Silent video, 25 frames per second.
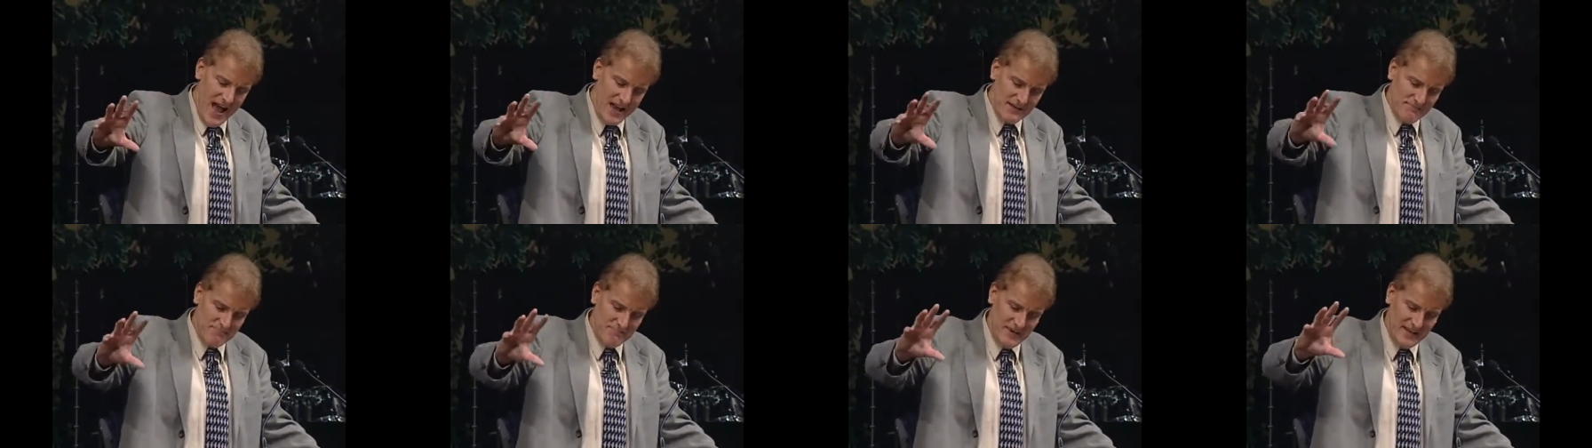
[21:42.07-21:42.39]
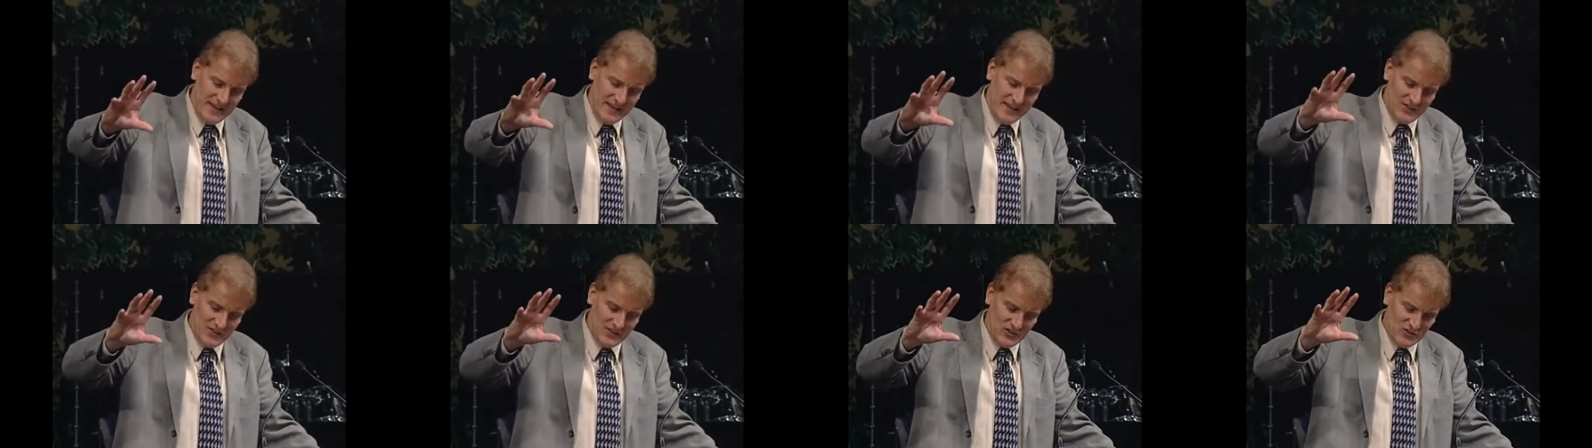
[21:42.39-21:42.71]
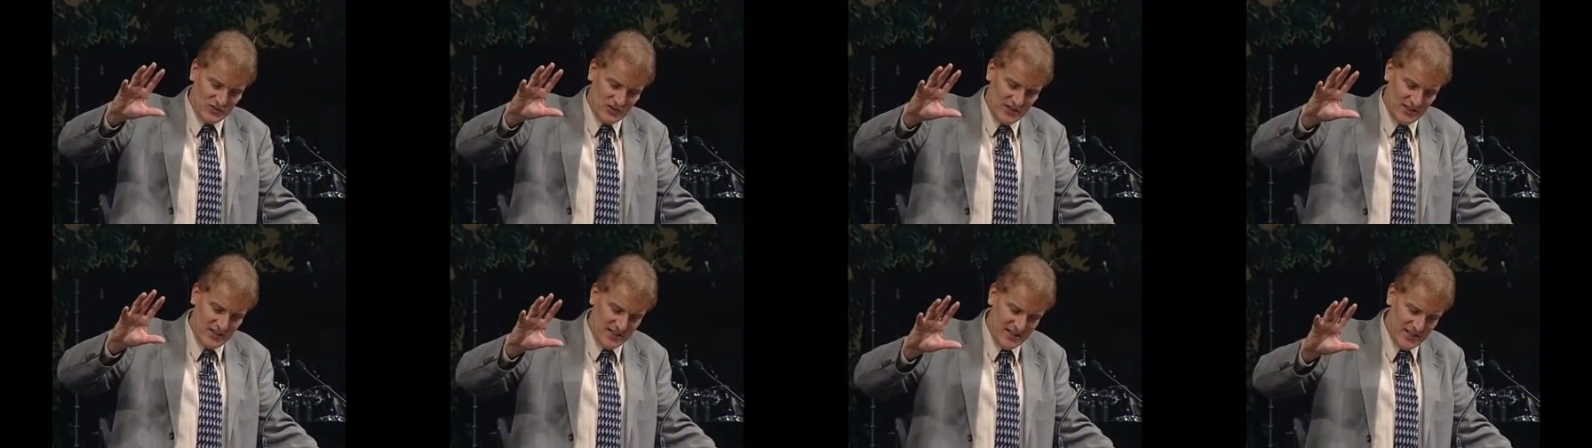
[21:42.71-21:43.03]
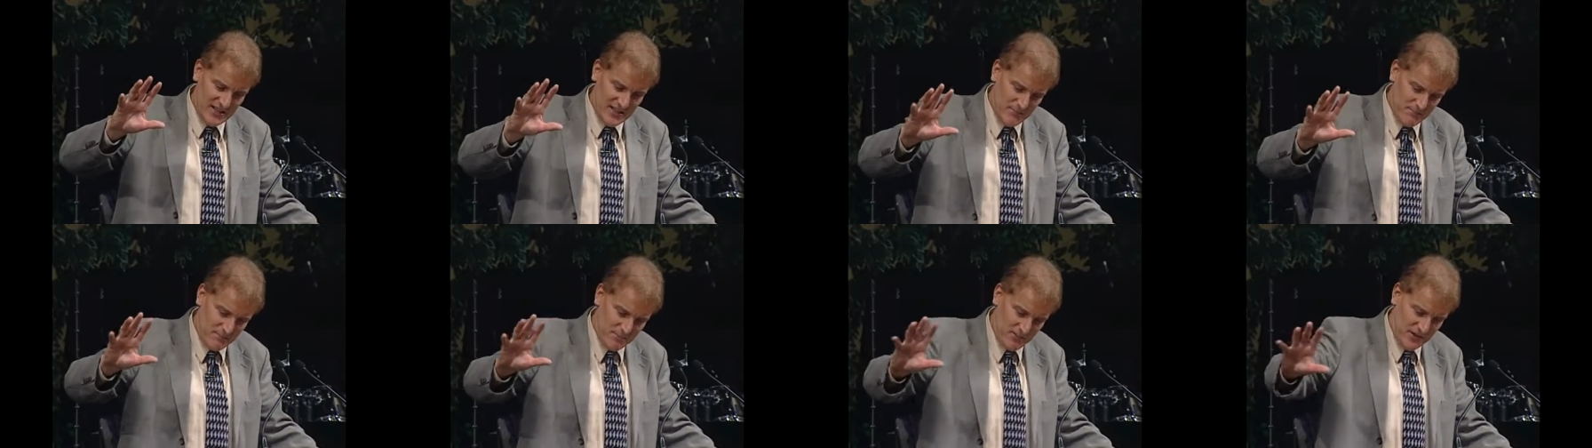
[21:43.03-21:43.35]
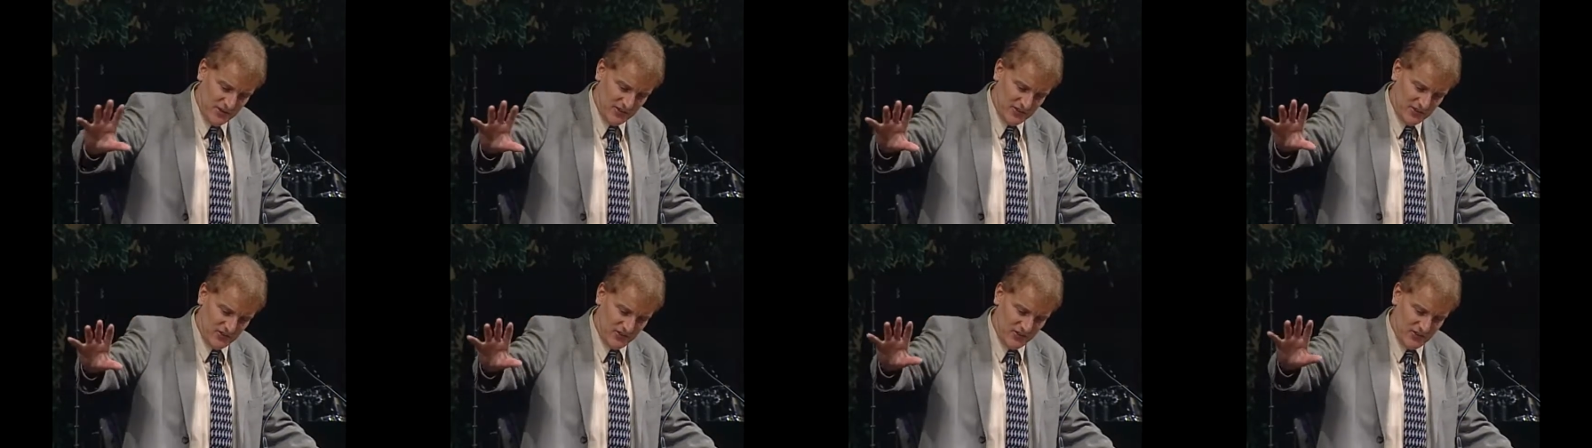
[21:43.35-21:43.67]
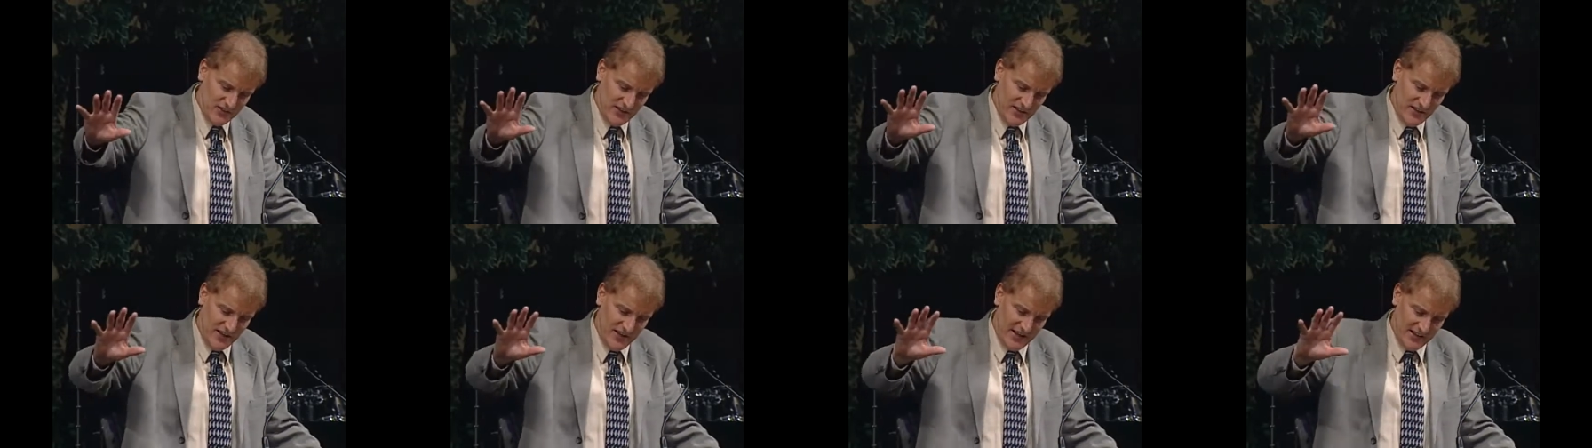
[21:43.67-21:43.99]
and make
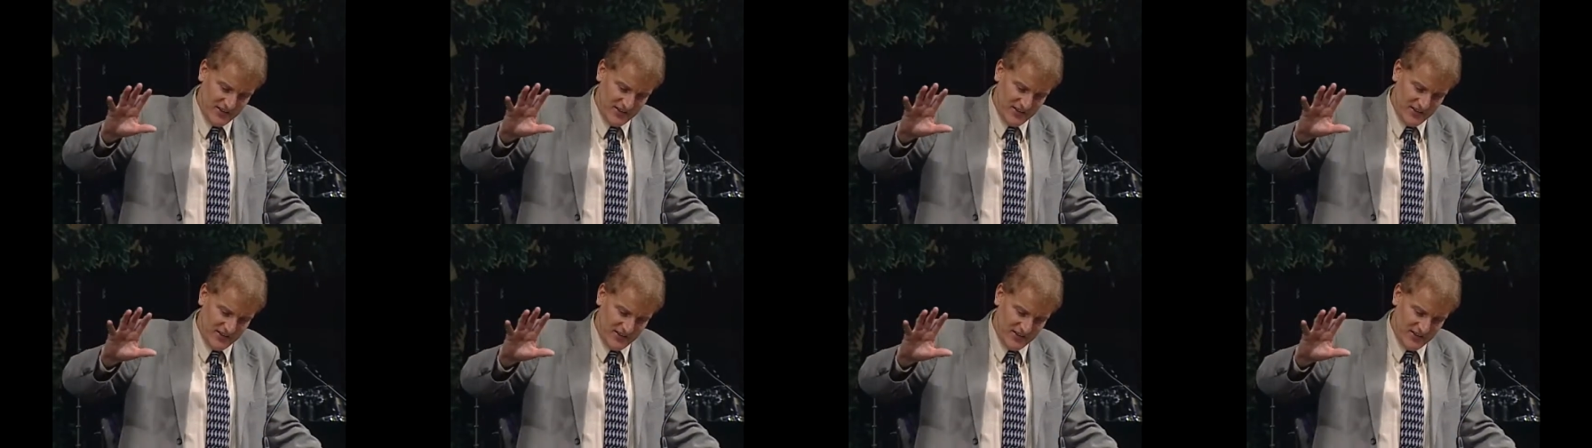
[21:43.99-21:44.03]
deliberate